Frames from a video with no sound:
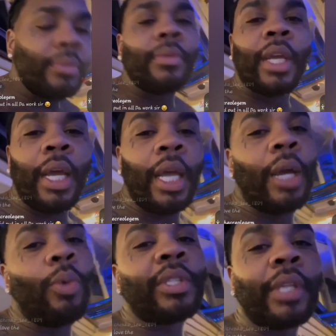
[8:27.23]
Yeah,
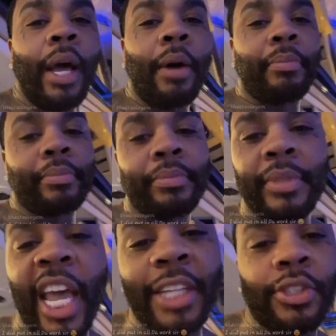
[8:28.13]
what's up?
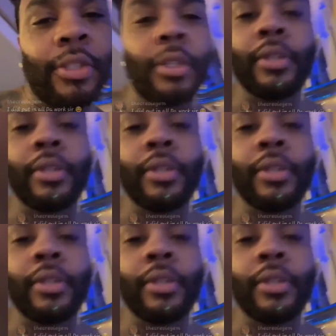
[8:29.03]
Texture.